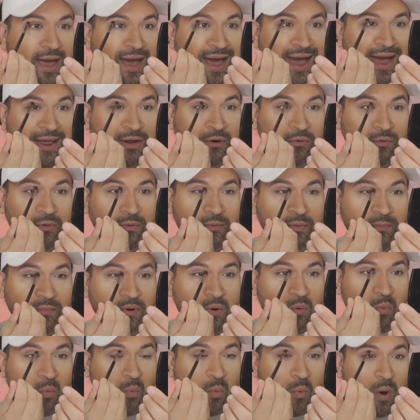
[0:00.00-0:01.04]
I don't
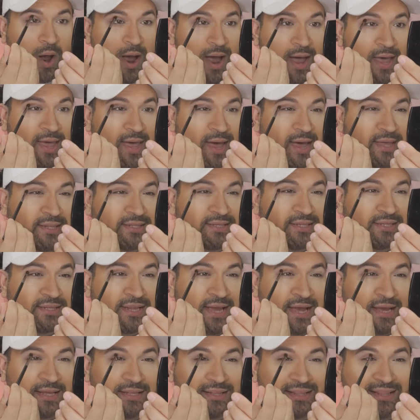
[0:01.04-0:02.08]
remember why I did
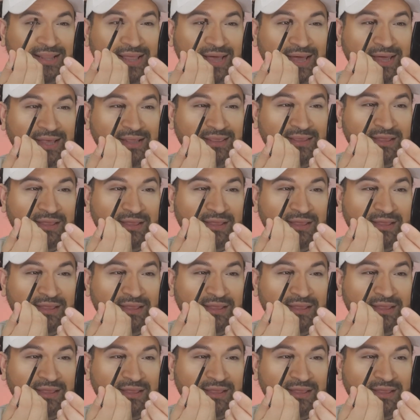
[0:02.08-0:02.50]
not like